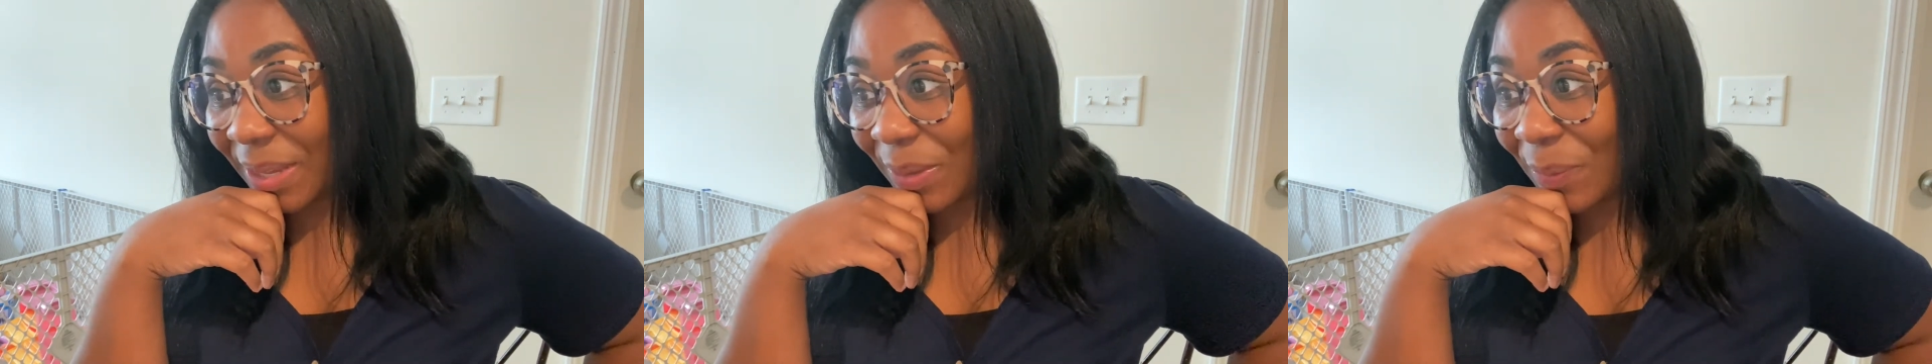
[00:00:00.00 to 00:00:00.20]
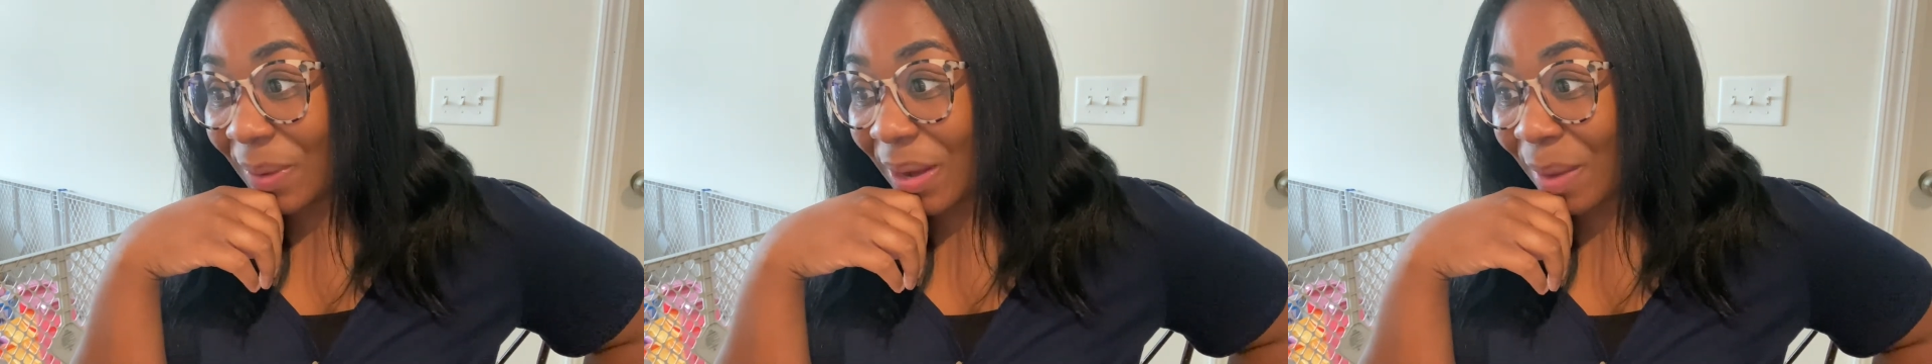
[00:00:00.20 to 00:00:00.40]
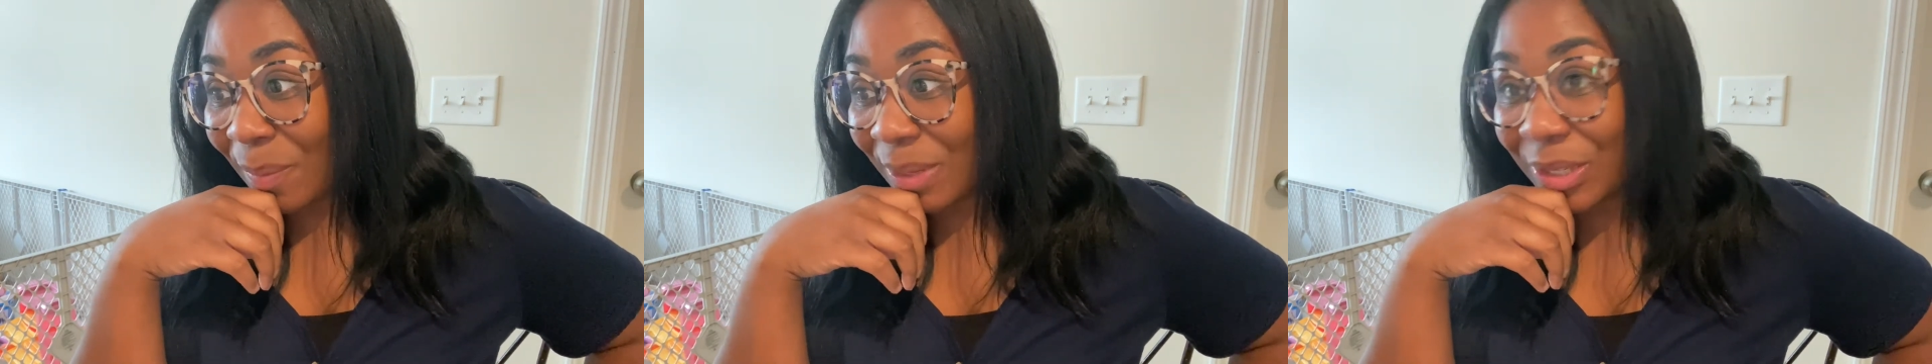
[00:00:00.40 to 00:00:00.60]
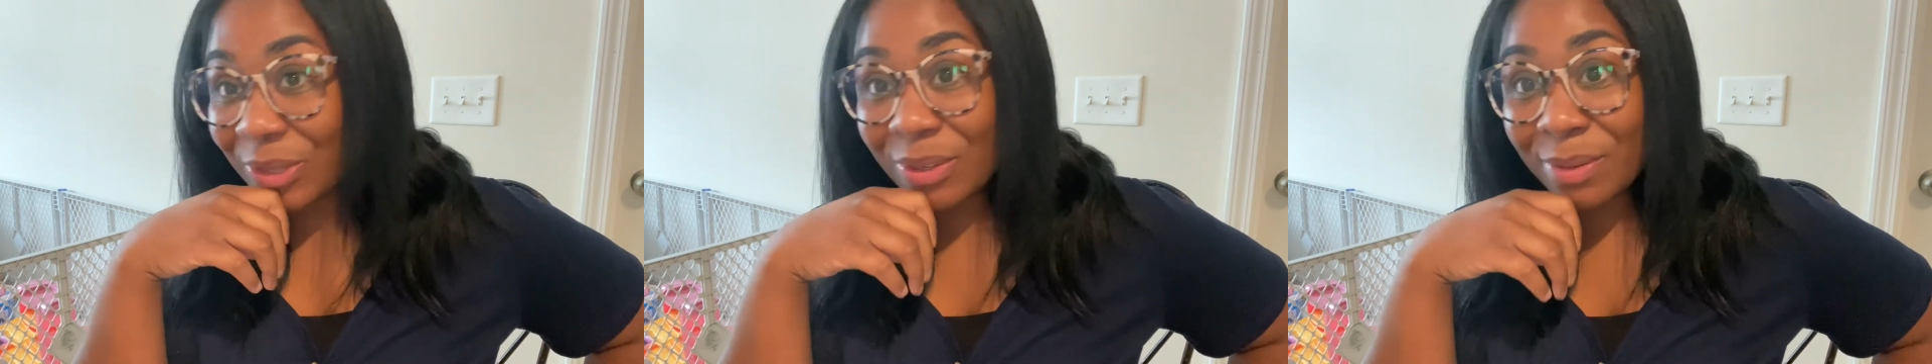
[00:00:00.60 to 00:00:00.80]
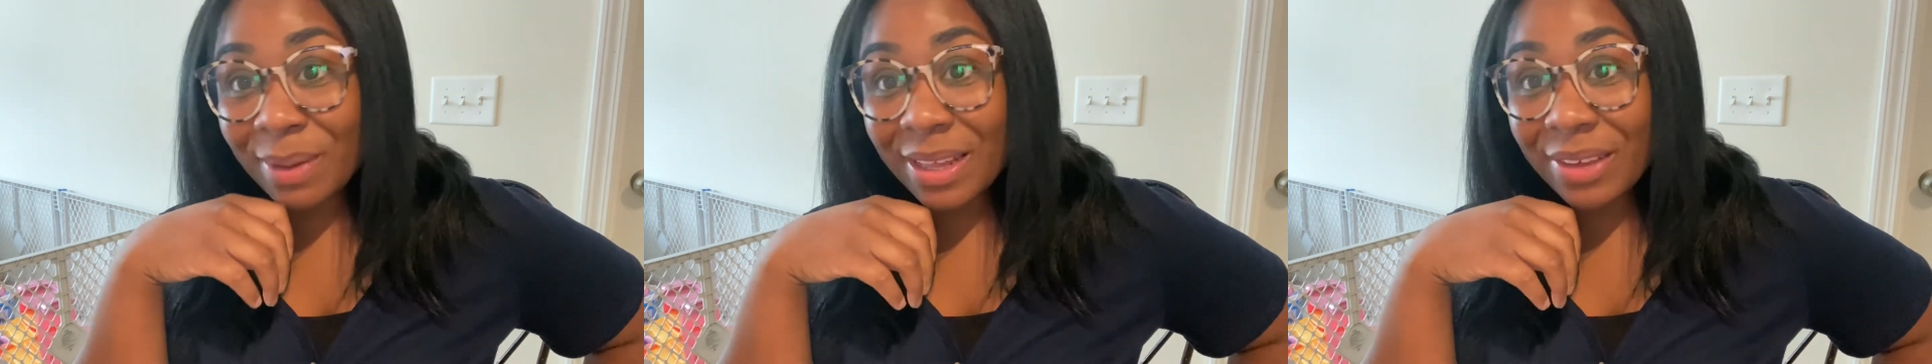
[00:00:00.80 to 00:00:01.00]
but I'm gonna do
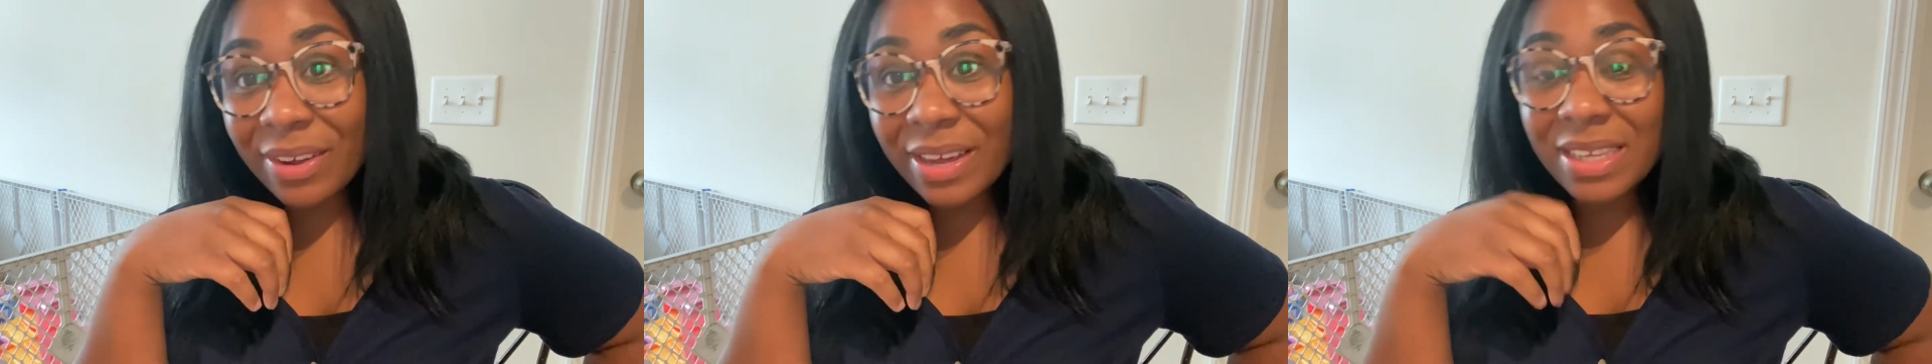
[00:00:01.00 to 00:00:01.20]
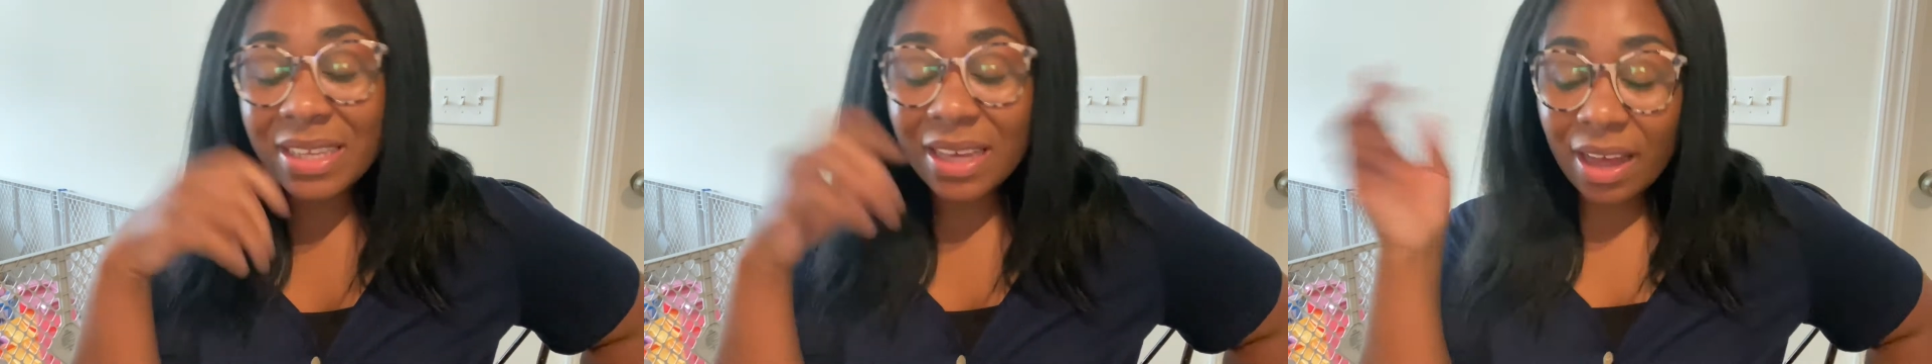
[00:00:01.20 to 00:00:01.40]
it by the grace of